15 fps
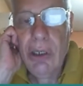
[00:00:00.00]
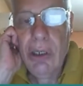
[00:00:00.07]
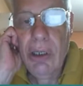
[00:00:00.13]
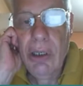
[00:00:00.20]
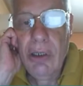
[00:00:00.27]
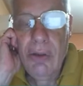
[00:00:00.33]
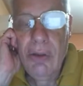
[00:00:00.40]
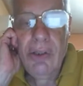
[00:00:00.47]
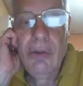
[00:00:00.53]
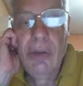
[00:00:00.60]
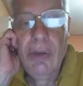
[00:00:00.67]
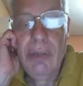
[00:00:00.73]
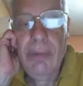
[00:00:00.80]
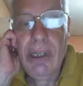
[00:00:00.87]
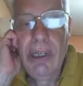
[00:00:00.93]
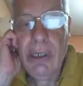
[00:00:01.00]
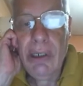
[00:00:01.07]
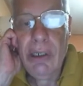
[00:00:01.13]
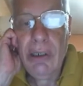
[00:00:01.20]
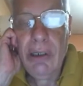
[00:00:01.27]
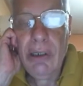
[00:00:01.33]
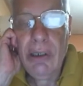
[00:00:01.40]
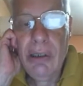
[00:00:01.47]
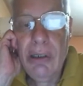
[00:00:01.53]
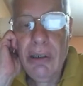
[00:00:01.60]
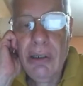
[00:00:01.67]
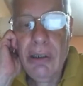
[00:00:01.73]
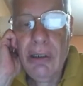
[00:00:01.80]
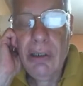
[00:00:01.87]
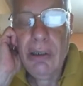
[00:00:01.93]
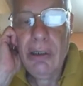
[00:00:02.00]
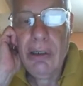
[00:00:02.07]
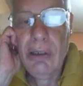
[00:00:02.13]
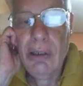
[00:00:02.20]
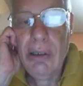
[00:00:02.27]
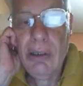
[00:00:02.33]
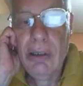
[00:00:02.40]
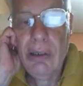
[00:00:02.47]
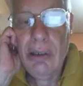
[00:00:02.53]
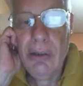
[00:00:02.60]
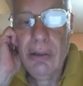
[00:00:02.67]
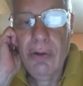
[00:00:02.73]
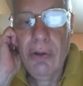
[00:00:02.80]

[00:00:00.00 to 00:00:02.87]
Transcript: so as to get a matching. So